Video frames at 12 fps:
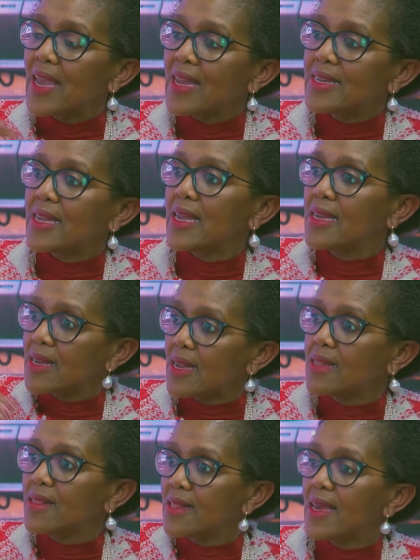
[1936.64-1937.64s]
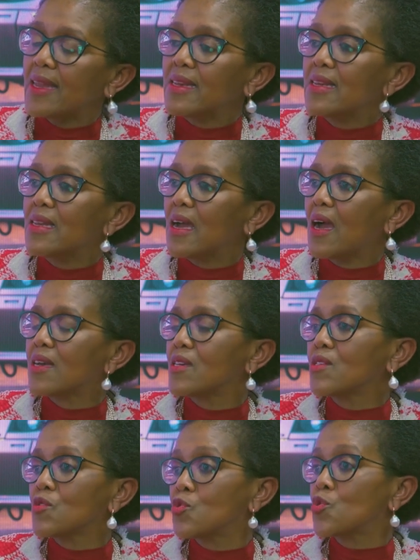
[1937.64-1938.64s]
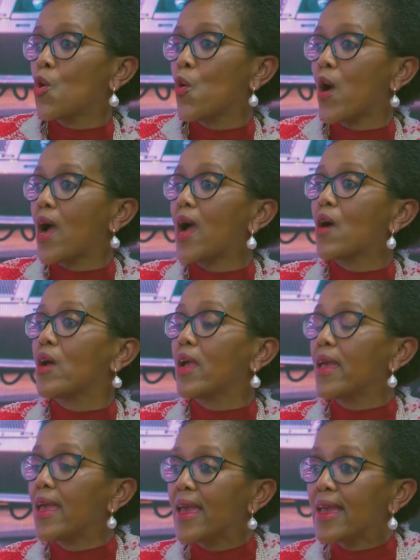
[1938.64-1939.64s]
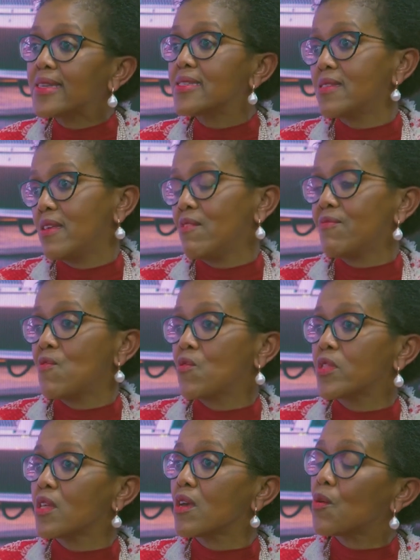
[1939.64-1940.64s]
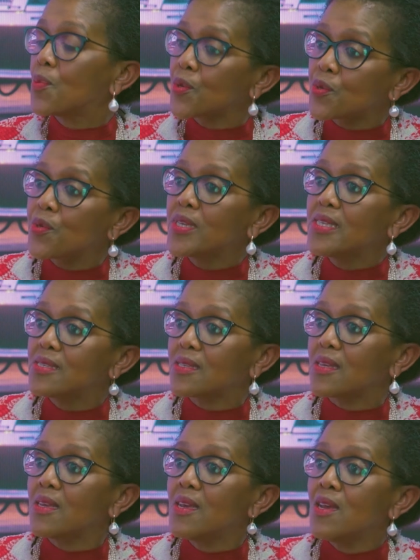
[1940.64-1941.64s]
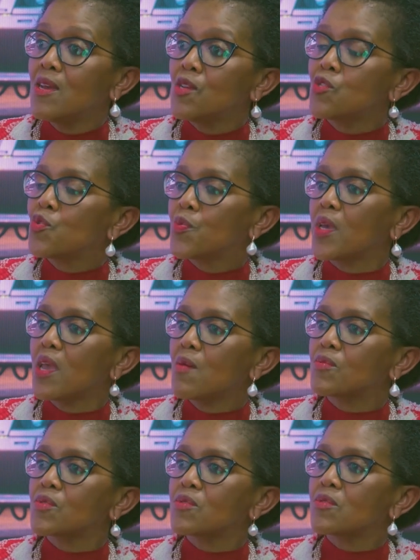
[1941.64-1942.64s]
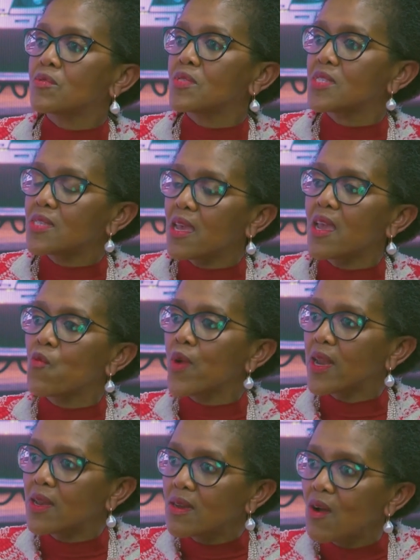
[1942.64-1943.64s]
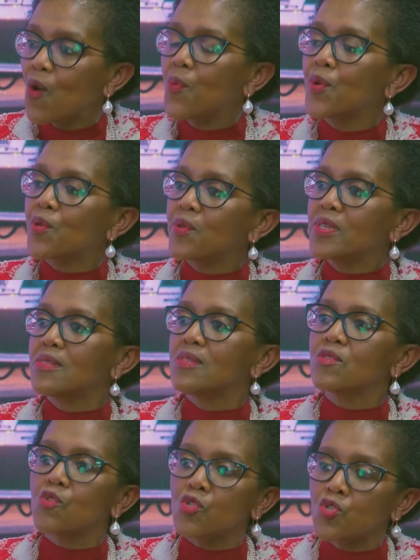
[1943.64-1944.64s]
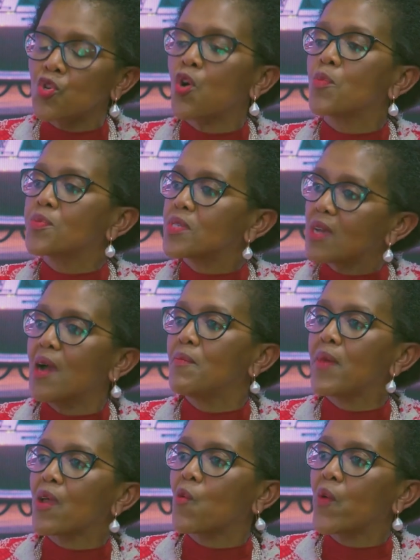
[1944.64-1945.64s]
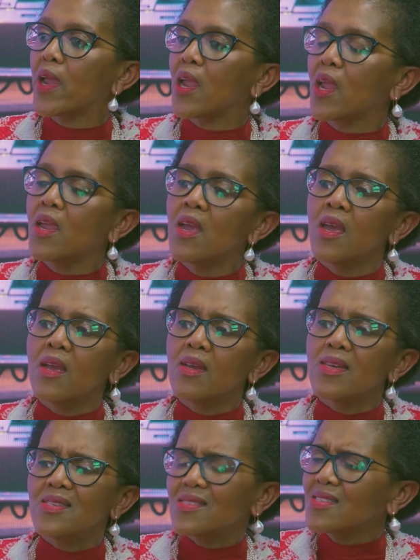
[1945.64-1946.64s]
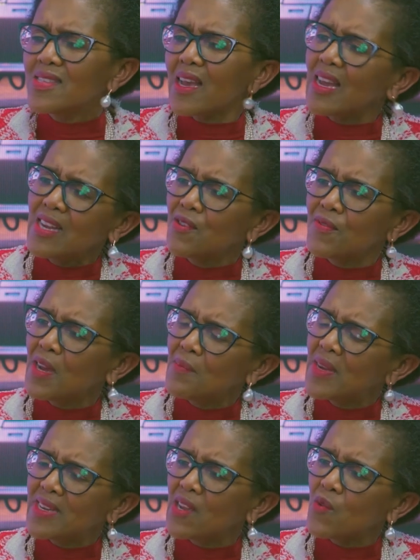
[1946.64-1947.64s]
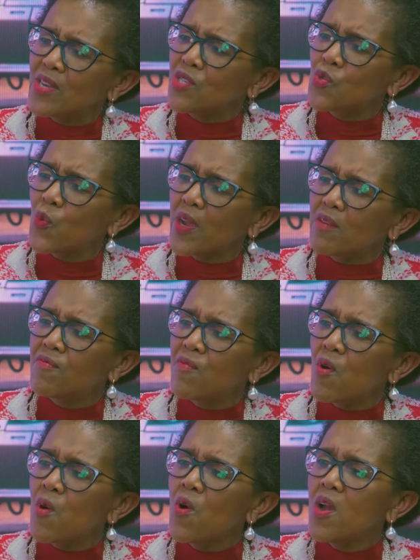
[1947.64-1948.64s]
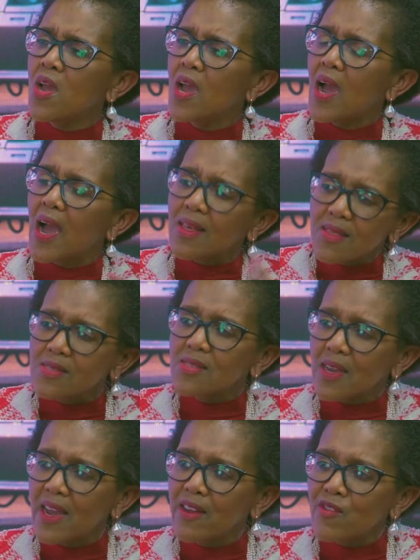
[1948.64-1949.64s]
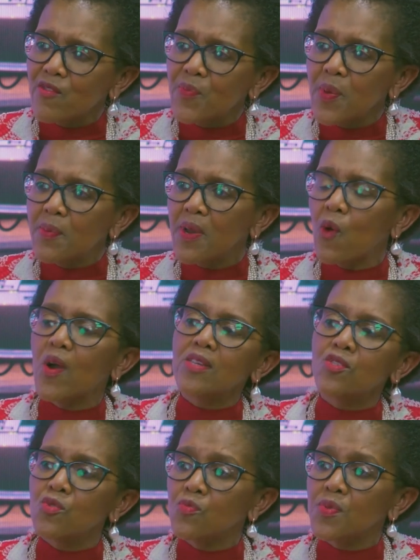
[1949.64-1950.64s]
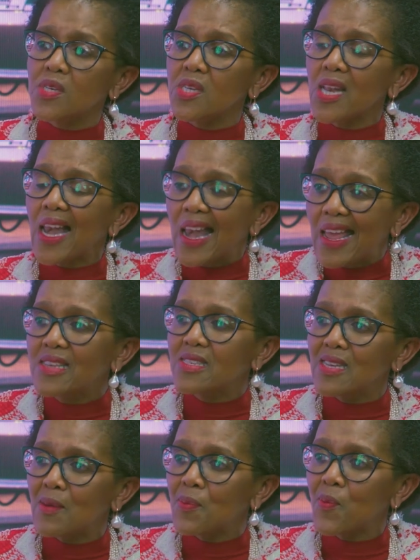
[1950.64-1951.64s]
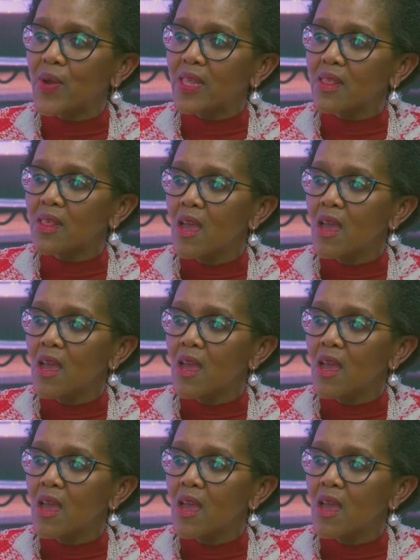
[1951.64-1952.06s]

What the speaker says: And then so I had therefore the opportunity to be able to say, when opportunities or jobs come my way, is this the kind of company I want to work for? Are these the kind of people I want to be linked up with?